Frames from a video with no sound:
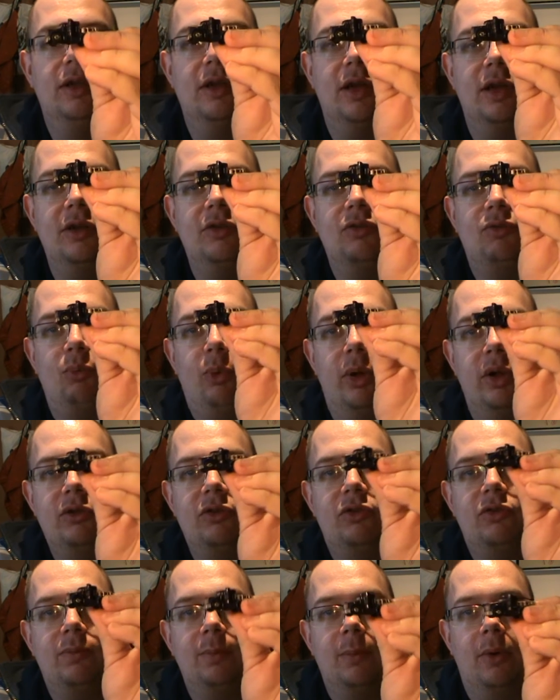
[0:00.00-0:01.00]
There is
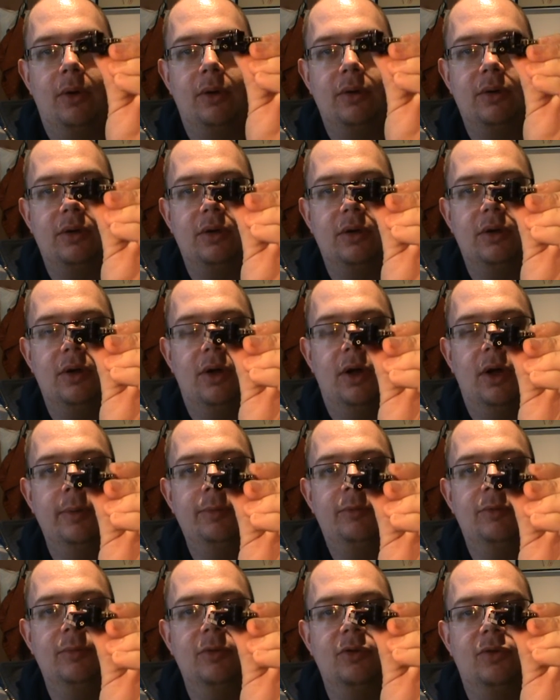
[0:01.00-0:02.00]
one smaller
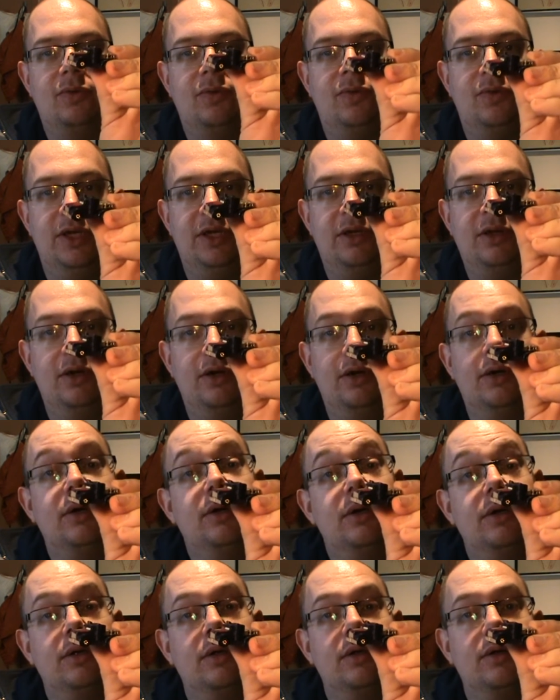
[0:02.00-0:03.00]
Optimus figure,